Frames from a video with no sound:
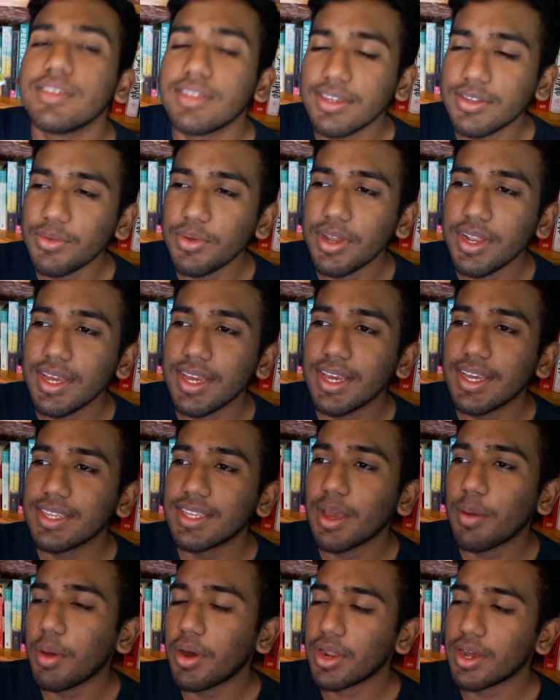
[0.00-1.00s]
So this one
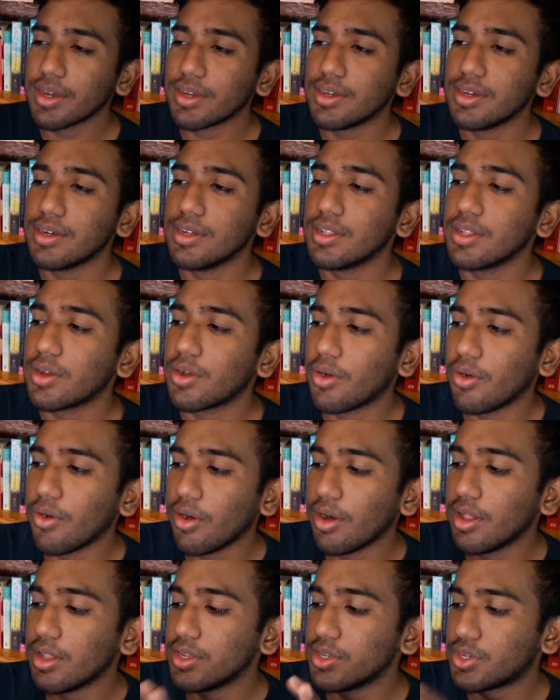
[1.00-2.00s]
is about a girl
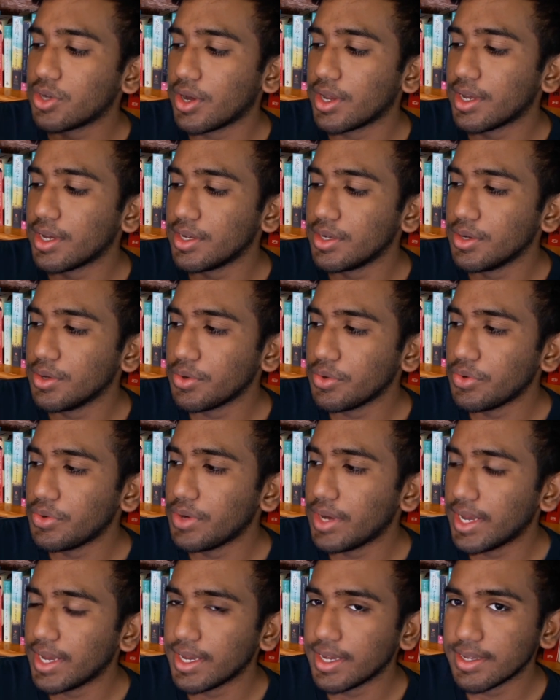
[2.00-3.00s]
called Jordan
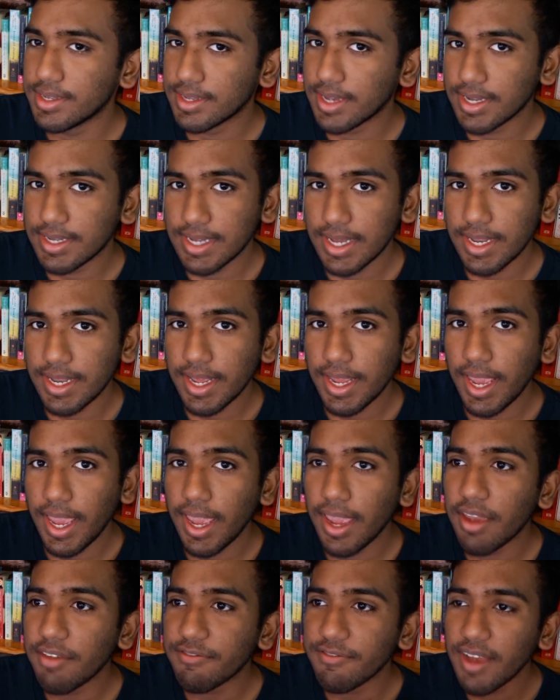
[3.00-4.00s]
who is attending
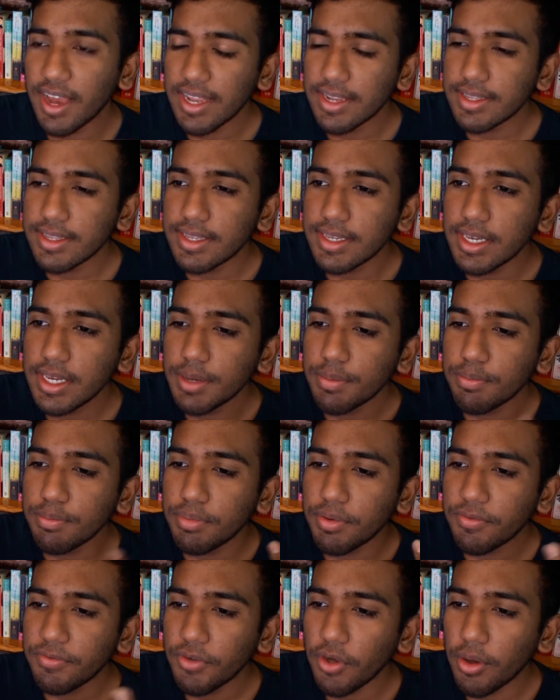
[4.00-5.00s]
a fancy
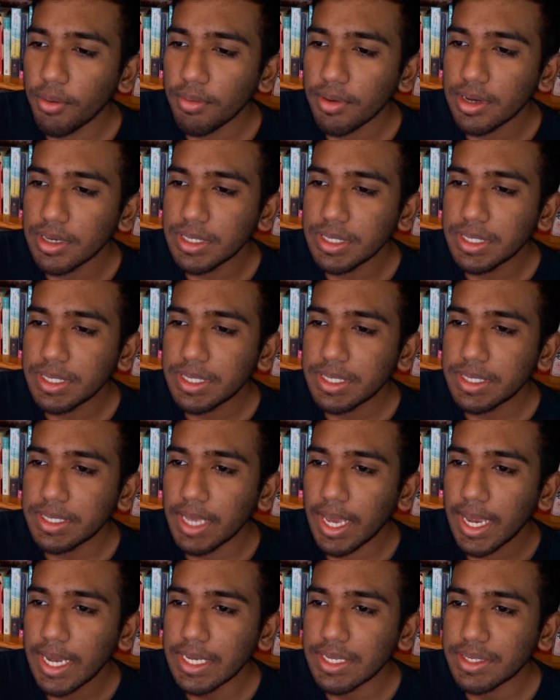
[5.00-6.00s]
performance
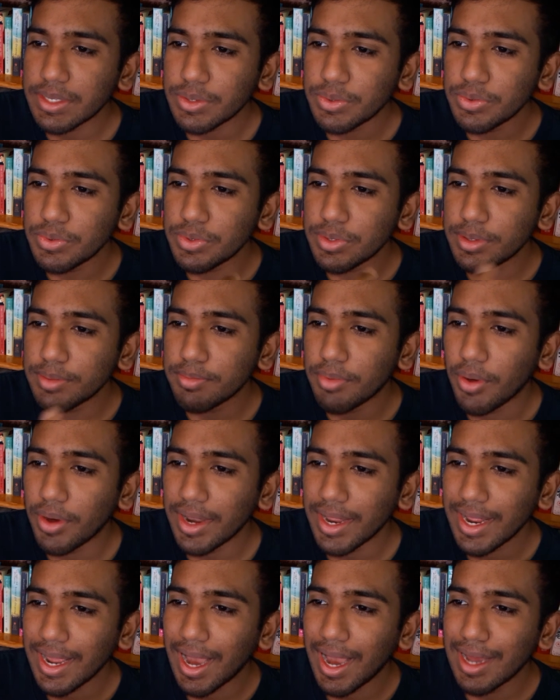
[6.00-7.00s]
high school
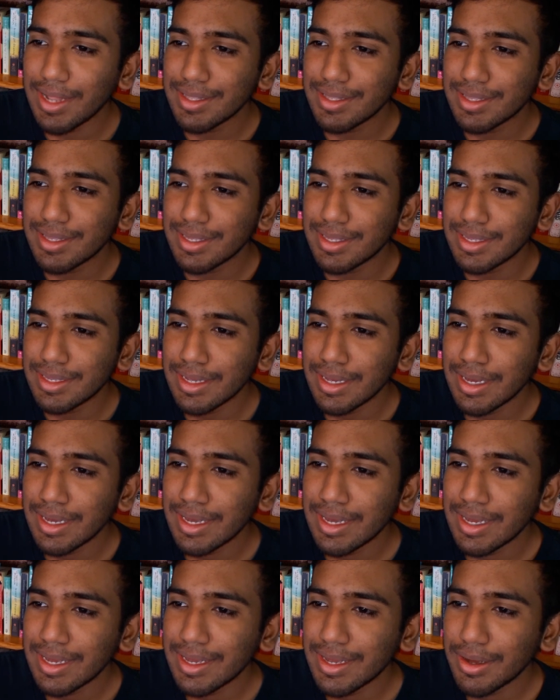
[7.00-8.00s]
boarding arts.
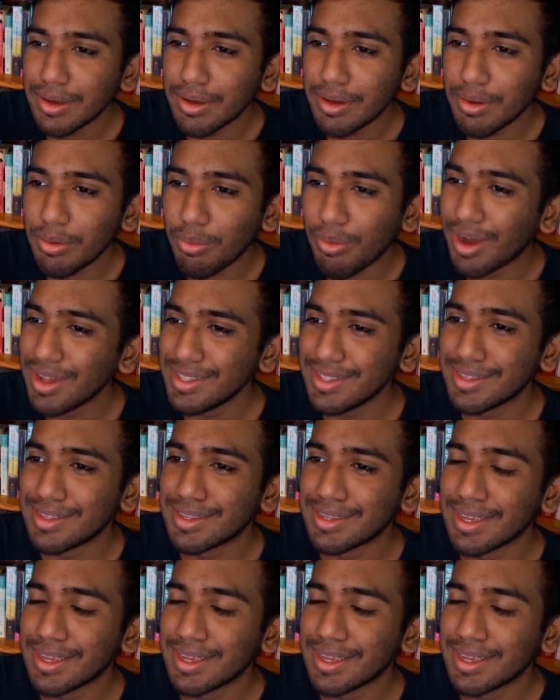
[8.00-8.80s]
What?